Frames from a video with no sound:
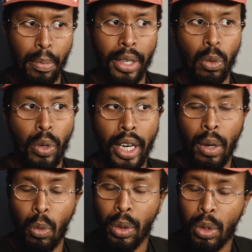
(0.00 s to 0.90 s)
But
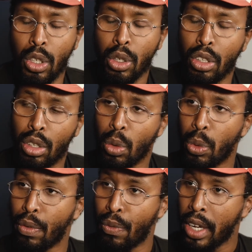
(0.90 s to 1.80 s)
what you can do
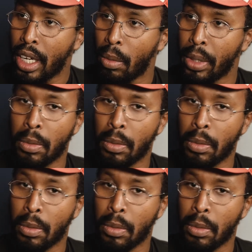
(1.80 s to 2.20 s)
with film,